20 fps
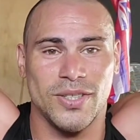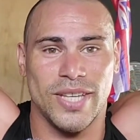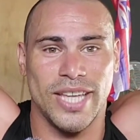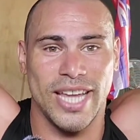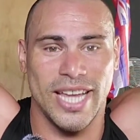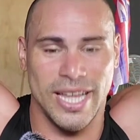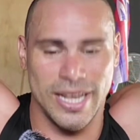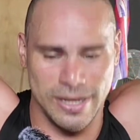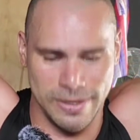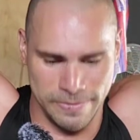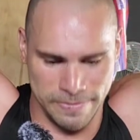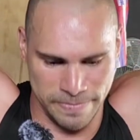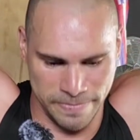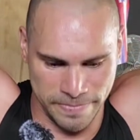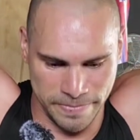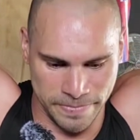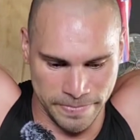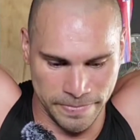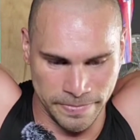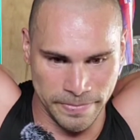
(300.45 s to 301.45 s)
can.
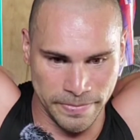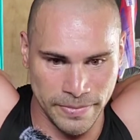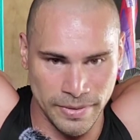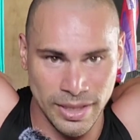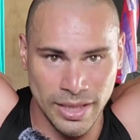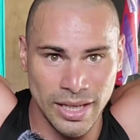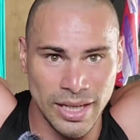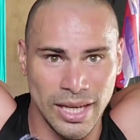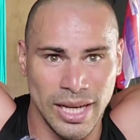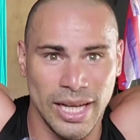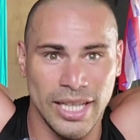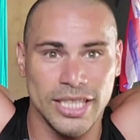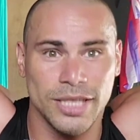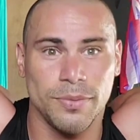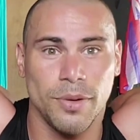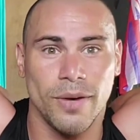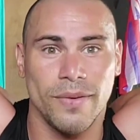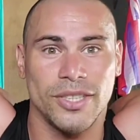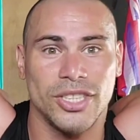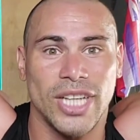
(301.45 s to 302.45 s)
This is
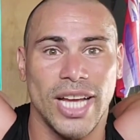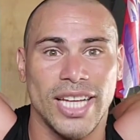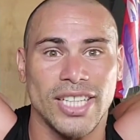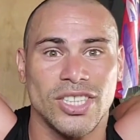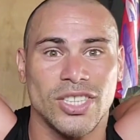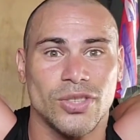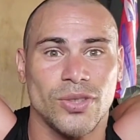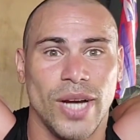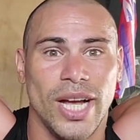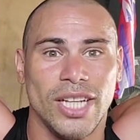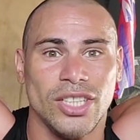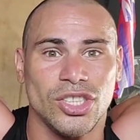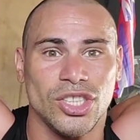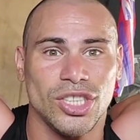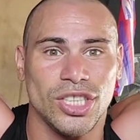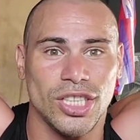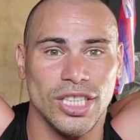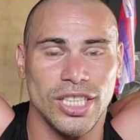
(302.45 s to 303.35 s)
more of a chest stretch.